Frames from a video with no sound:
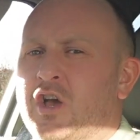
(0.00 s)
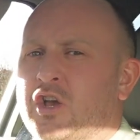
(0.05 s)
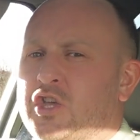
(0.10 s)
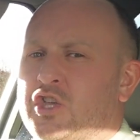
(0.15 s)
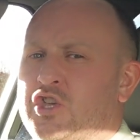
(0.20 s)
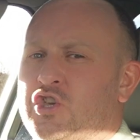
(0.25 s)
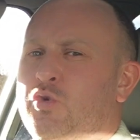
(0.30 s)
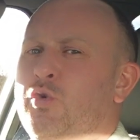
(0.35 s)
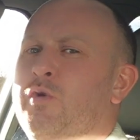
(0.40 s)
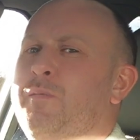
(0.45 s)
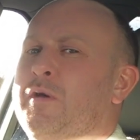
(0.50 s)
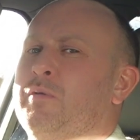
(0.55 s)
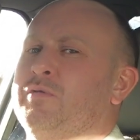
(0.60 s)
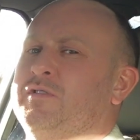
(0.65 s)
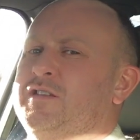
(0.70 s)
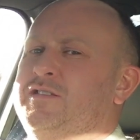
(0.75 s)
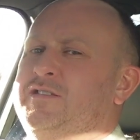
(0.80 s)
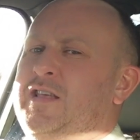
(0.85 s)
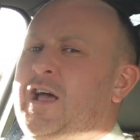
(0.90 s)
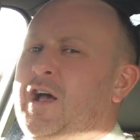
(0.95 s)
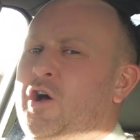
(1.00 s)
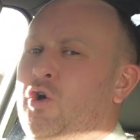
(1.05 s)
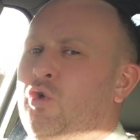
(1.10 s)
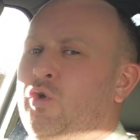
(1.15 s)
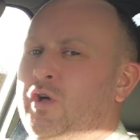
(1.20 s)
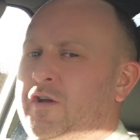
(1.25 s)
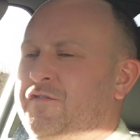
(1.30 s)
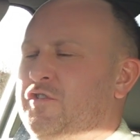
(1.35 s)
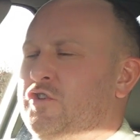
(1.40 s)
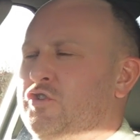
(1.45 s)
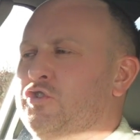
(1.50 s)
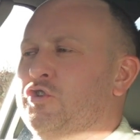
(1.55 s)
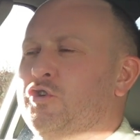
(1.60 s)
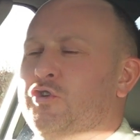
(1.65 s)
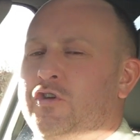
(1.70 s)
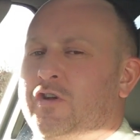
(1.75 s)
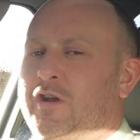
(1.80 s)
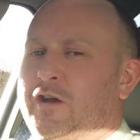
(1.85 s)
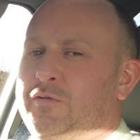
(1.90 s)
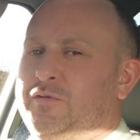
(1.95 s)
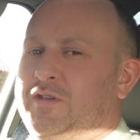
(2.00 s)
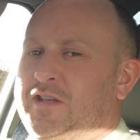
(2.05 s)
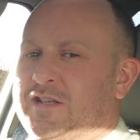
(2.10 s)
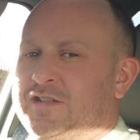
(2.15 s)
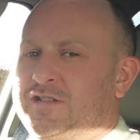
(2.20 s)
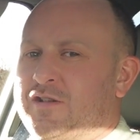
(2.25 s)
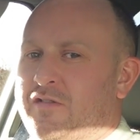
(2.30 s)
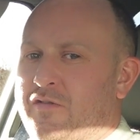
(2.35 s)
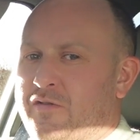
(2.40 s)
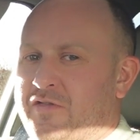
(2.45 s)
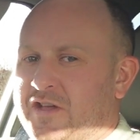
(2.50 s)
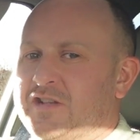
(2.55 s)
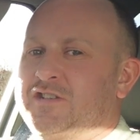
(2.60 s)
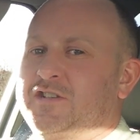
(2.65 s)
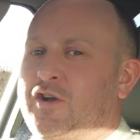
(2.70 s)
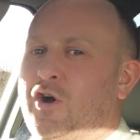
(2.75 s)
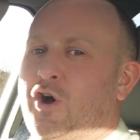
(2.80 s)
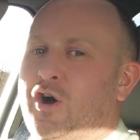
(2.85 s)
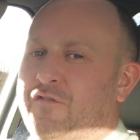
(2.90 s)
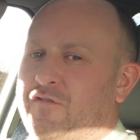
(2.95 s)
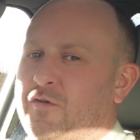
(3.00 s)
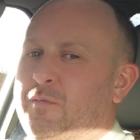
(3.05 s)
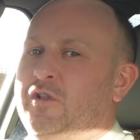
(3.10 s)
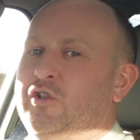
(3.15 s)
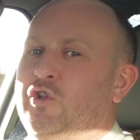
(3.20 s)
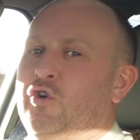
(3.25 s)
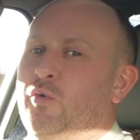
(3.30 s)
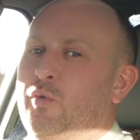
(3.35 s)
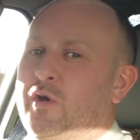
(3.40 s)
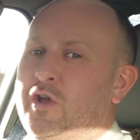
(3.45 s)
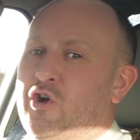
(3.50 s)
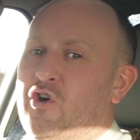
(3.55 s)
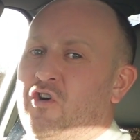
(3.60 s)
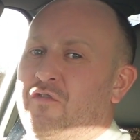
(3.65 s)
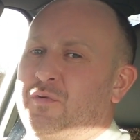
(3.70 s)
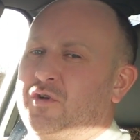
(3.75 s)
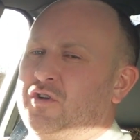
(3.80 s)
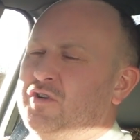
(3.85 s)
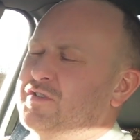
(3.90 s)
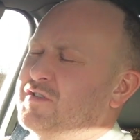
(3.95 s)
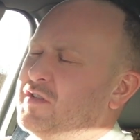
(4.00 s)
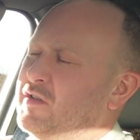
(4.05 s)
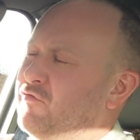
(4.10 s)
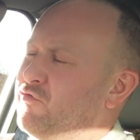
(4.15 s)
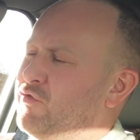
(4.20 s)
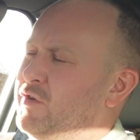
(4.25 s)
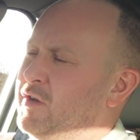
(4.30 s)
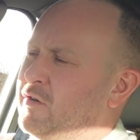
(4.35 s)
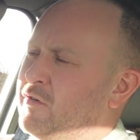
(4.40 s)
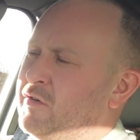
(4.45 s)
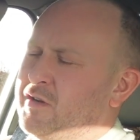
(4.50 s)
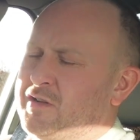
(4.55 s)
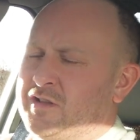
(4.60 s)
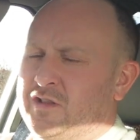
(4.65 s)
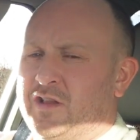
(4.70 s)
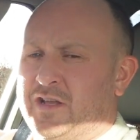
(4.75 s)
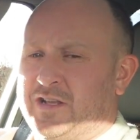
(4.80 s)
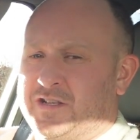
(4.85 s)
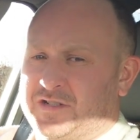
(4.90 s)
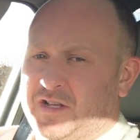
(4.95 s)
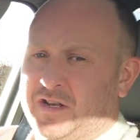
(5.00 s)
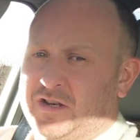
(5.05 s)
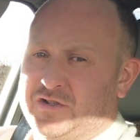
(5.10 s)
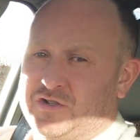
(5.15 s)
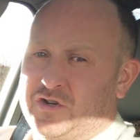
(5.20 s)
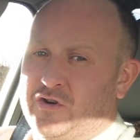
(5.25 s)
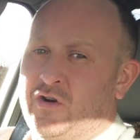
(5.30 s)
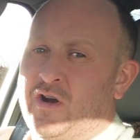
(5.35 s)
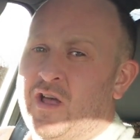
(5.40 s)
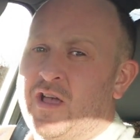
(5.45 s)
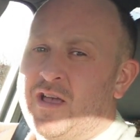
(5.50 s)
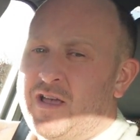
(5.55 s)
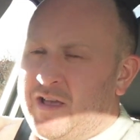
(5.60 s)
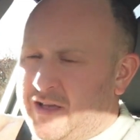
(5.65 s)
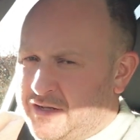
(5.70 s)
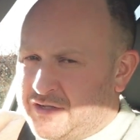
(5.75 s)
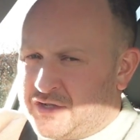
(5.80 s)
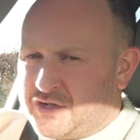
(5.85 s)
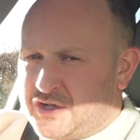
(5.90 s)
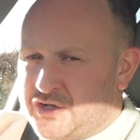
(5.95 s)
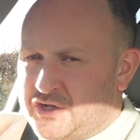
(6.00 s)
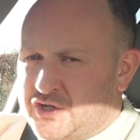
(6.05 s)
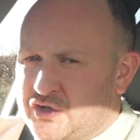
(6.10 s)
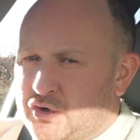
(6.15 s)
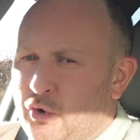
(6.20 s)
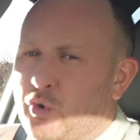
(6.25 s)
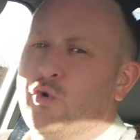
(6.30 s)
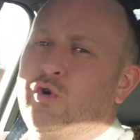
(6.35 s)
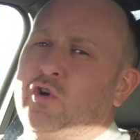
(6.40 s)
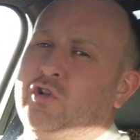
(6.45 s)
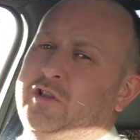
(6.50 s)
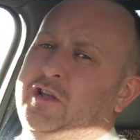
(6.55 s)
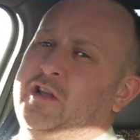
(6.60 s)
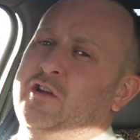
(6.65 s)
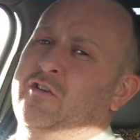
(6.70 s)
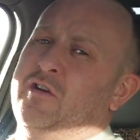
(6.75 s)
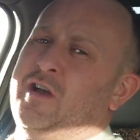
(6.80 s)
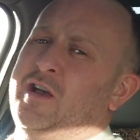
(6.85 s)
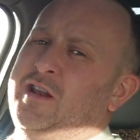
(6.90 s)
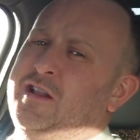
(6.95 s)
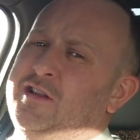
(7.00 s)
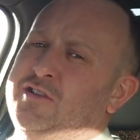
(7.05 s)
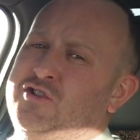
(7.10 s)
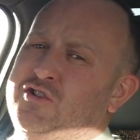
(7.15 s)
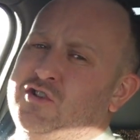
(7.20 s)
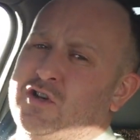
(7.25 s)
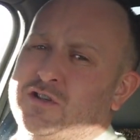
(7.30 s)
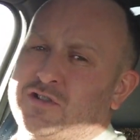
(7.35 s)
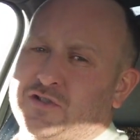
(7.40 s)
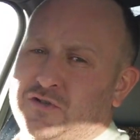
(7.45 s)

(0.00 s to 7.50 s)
you would be able to tell, if you knew your Audis, this car from a long way off, because the rear light signature is so clear and it just